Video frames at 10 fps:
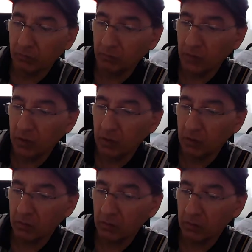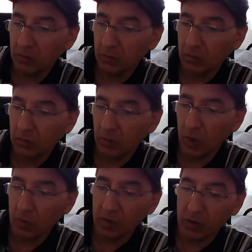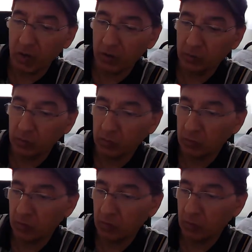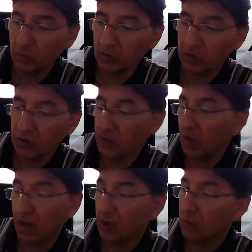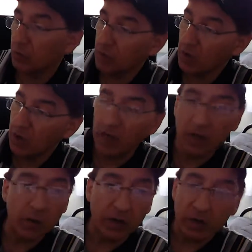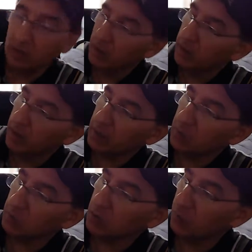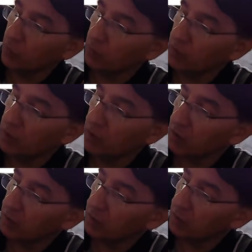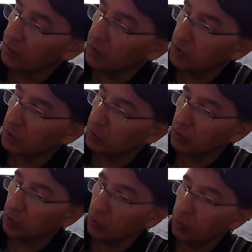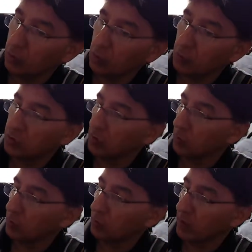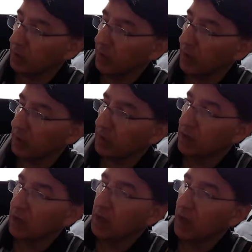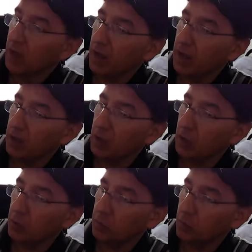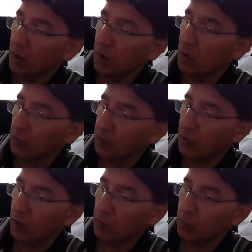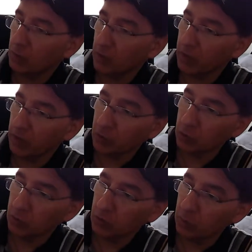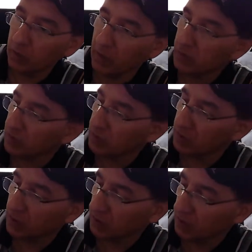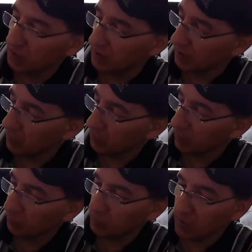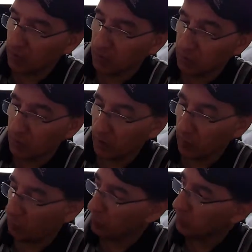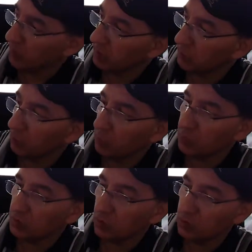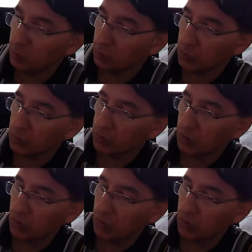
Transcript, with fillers: yeah. Harper Collins books may purchase that. I don't know. Anyway, they got some stuff over here. The history of New York Post. They talk about that. And um, I don't really, I don't want to handle too much of the pages because I said, you know, they get the oils from your hands. I mean, I wash my hands before I always touch the books.